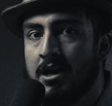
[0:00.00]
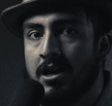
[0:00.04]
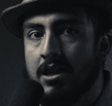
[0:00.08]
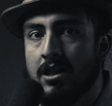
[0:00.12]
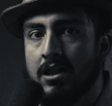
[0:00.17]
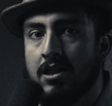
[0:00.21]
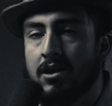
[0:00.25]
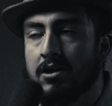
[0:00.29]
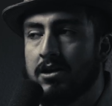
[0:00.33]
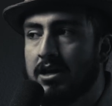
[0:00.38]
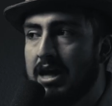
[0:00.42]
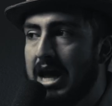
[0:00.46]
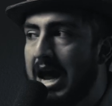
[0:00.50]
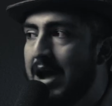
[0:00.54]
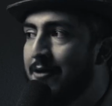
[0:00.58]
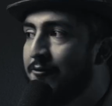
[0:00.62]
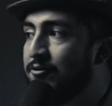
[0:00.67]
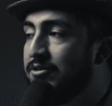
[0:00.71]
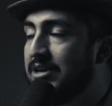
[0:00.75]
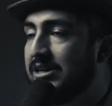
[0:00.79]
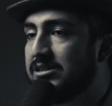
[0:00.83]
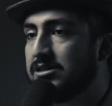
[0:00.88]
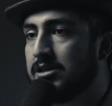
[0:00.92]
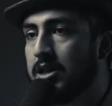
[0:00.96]
Look,
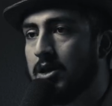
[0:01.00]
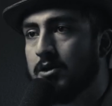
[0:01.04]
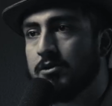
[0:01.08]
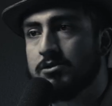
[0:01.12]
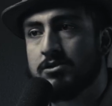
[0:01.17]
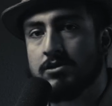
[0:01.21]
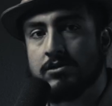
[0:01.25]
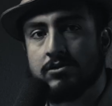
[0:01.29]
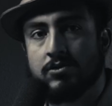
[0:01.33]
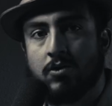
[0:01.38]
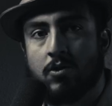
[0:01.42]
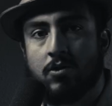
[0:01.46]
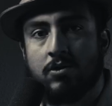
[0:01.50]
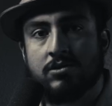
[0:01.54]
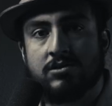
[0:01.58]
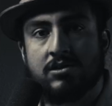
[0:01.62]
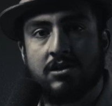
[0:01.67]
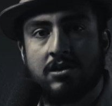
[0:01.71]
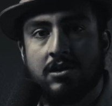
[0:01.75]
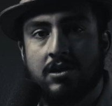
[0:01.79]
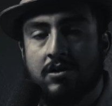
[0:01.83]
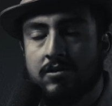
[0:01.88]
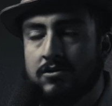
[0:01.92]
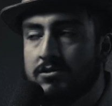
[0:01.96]
everything's closed. The doors are
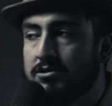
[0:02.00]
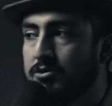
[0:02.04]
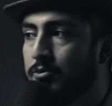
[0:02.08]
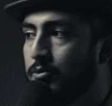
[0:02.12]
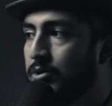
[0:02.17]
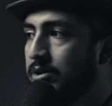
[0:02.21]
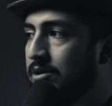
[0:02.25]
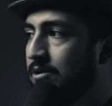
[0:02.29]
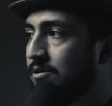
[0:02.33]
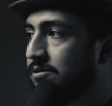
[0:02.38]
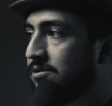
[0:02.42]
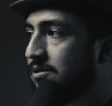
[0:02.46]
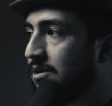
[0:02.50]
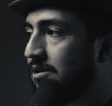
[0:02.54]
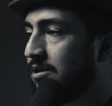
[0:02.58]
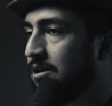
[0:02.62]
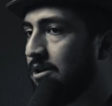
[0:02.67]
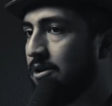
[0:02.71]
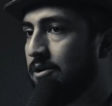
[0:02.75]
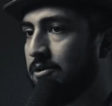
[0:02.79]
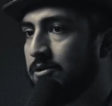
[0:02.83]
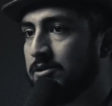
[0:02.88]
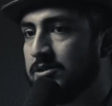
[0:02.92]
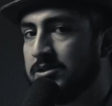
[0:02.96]
closed. The windows are
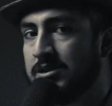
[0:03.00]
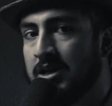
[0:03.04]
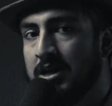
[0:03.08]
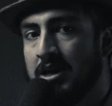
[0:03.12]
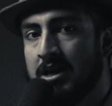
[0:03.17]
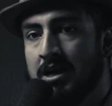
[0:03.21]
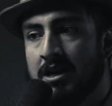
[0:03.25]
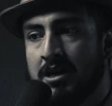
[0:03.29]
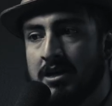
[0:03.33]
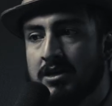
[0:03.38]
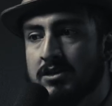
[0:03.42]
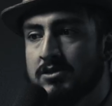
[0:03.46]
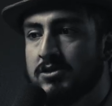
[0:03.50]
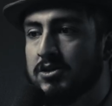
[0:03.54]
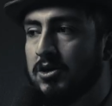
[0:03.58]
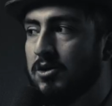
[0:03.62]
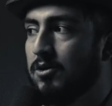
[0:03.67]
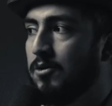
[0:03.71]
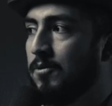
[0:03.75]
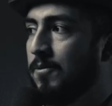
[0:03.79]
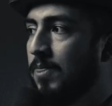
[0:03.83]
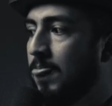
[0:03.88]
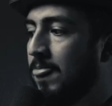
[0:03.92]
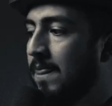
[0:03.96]
closed.
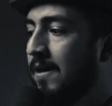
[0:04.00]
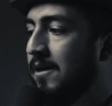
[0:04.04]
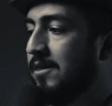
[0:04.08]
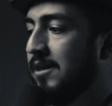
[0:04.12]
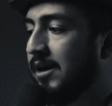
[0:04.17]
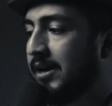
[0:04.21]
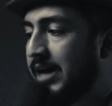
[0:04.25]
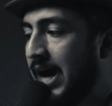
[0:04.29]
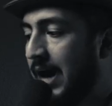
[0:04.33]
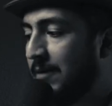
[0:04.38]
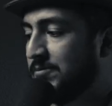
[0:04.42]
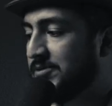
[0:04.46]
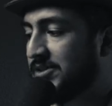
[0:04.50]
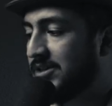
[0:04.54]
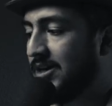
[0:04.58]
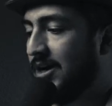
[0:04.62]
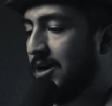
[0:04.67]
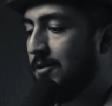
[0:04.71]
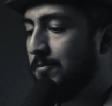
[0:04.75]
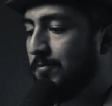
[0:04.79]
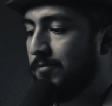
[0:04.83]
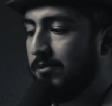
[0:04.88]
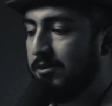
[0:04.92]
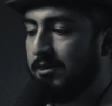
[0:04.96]
So the cops
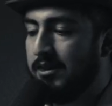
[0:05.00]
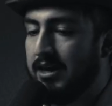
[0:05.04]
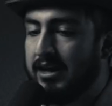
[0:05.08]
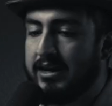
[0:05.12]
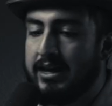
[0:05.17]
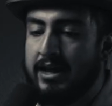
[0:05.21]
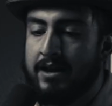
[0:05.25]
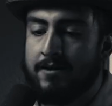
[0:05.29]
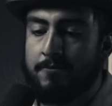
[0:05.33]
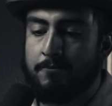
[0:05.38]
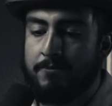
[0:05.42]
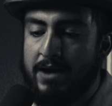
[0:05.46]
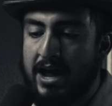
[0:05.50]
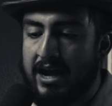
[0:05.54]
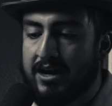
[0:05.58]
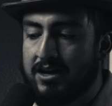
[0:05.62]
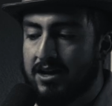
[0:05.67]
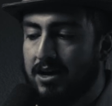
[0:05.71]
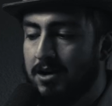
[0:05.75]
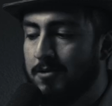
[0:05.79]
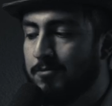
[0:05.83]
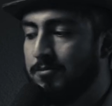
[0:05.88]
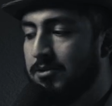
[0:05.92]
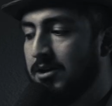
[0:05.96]
come. They get back
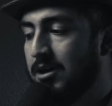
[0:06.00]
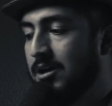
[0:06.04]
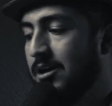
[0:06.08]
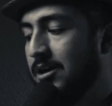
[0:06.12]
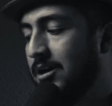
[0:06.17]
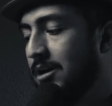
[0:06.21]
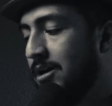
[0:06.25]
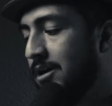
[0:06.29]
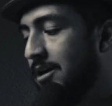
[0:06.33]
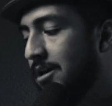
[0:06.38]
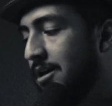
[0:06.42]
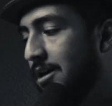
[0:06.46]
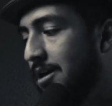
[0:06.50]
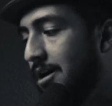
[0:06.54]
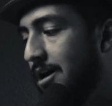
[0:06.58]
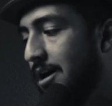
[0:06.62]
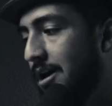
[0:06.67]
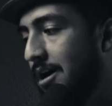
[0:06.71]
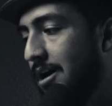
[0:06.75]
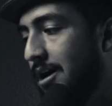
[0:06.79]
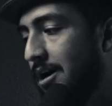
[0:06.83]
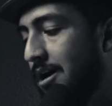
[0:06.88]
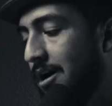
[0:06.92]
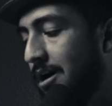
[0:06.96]
up.
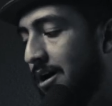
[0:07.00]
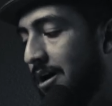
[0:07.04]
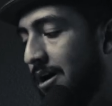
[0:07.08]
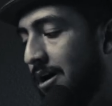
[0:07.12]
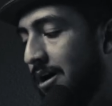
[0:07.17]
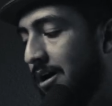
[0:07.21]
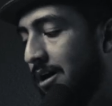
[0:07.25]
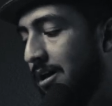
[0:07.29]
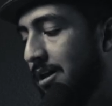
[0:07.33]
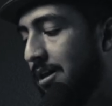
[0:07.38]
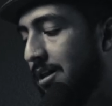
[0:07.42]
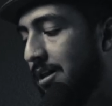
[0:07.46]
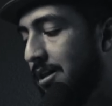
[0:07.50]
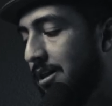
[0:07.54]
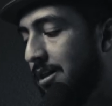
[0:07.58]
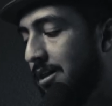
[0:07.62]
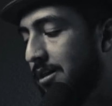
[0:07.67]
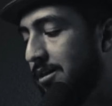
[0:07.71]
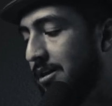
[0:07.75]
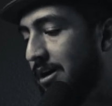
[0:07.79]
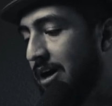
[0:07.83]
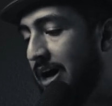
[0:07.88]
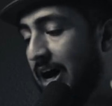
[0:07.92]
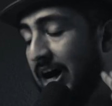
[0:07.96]

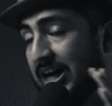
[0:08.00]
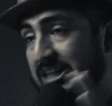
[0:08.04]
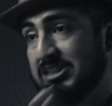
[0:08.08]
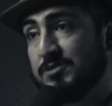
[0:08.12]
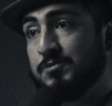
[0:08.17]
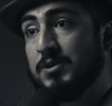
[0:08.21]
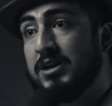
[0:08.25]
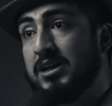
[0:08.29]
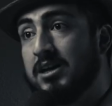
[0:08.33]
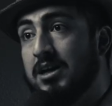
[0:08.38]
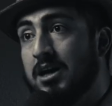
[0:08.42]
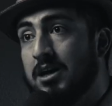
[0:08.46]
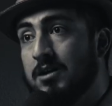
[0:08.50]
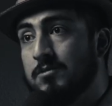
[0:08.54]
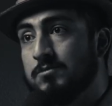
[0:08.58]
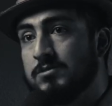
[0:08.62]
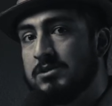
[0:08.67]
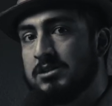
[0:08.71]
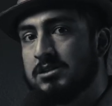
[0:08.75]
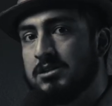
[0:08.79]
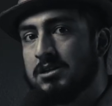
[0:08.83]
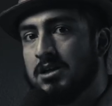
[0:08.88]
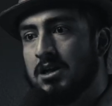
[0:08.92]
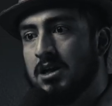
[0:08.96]
The husband
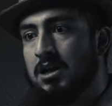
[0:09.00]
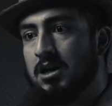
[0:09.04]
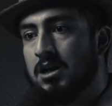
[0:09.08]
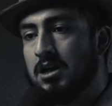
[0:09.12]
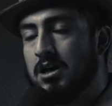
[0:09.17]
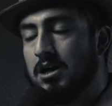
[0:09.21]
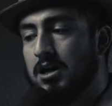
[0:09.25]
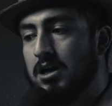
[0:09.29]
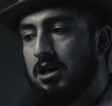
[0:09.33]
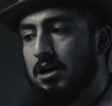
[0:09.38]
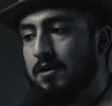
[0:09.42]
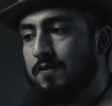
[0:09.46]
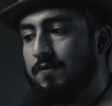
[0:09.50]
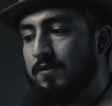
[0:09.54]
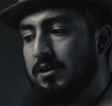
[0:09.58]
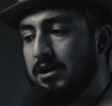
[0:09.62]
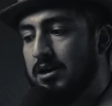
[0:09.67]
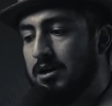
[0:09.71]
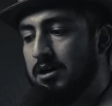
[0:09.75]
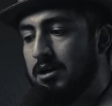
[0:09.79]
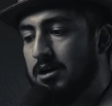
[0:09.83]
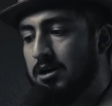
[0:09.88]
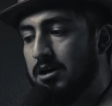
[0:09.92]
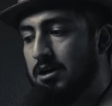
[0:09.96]
comes of
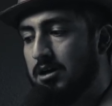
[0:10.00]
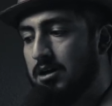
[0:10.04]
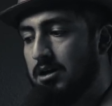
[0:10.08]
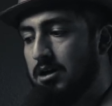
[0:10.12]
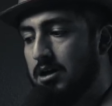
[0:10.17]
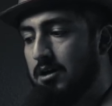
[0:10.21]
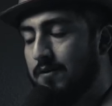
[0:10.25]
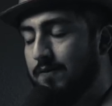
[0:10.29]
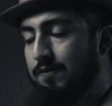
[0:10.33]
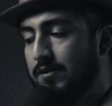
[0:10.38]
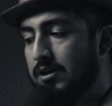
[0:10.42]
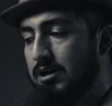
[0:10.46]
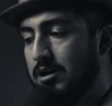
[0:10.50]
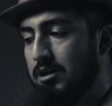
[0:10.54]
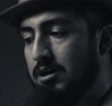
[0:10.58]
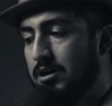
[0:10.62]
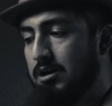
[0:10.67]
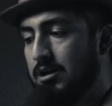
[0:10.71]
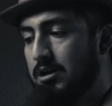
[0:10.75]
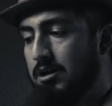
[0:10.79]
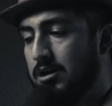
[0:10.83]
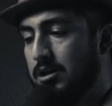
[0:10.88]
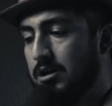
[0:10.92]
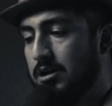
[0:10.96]

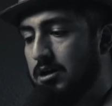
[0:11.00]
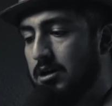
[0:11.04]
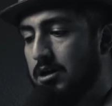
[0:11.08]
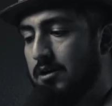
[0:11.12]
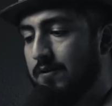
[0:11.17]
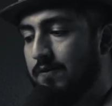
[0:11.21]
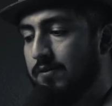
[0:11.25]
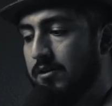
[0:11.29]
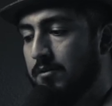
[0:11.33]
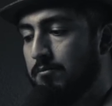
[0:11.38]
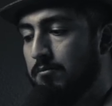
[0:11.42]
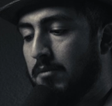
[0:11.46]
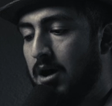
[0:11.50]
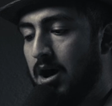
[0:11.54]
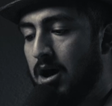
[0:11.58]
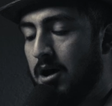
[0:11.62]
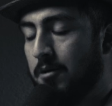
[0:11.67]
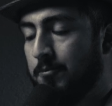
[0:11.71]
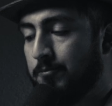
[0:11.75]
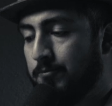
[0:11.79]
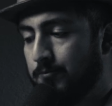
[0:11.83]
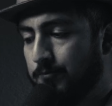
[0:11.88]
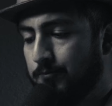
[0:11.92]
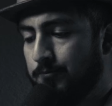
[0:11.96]
the
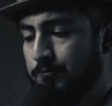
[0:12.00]
mom.